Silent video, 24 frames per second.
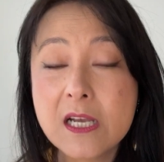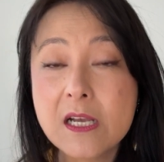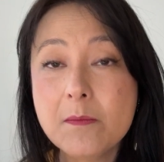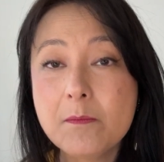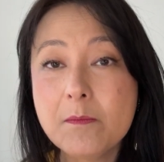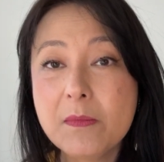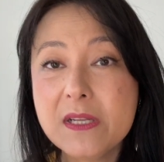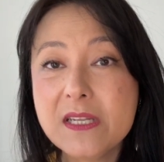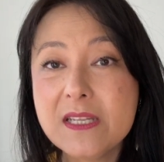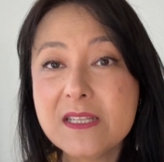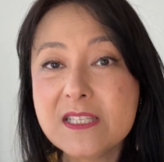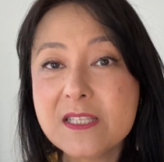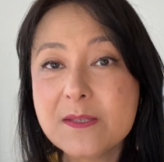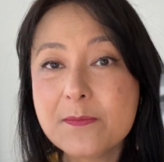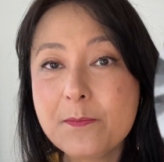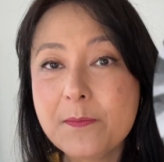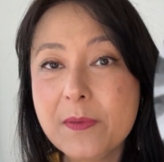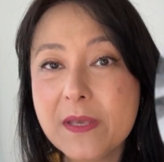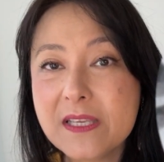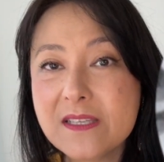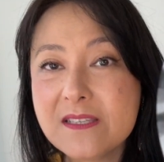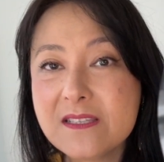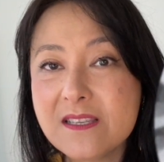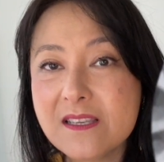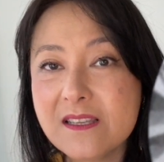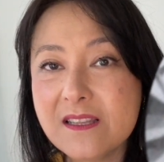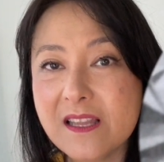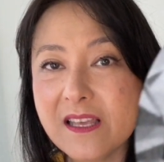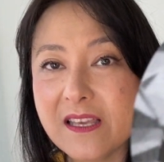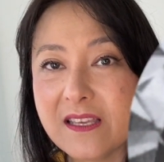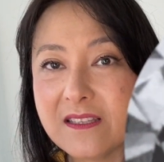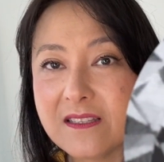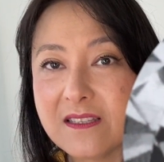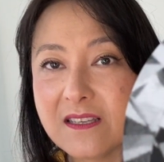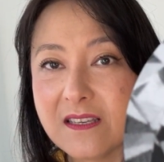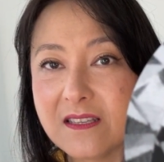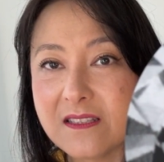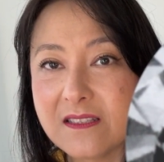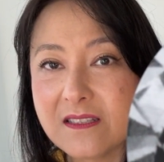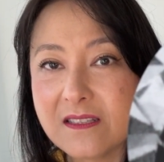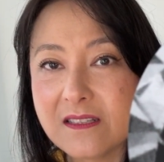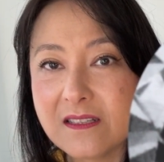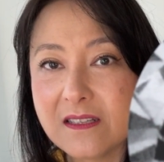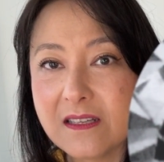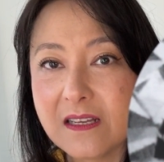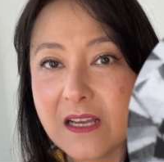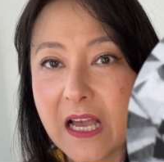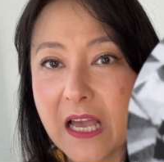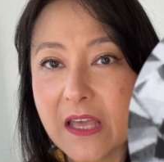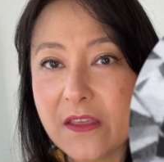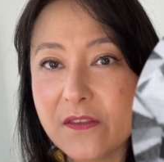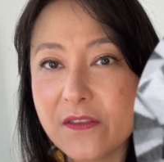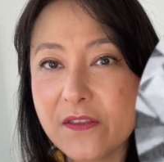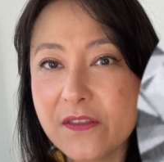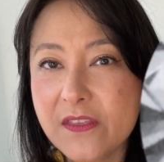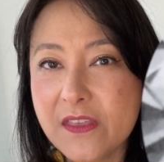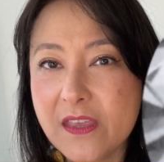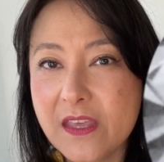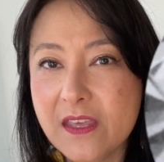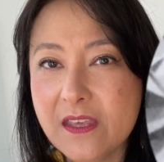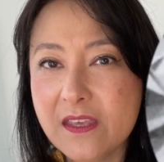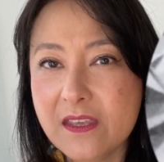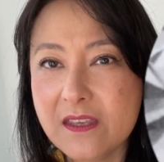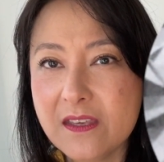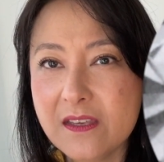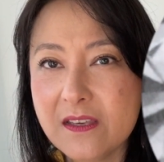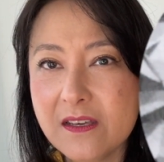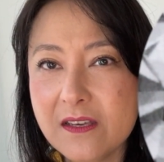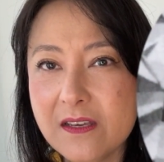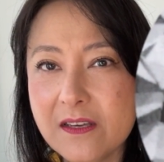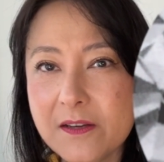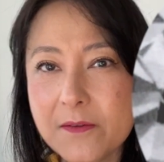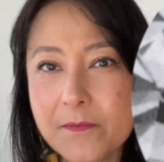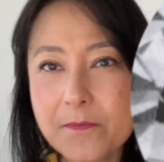but it's pixelated. I think,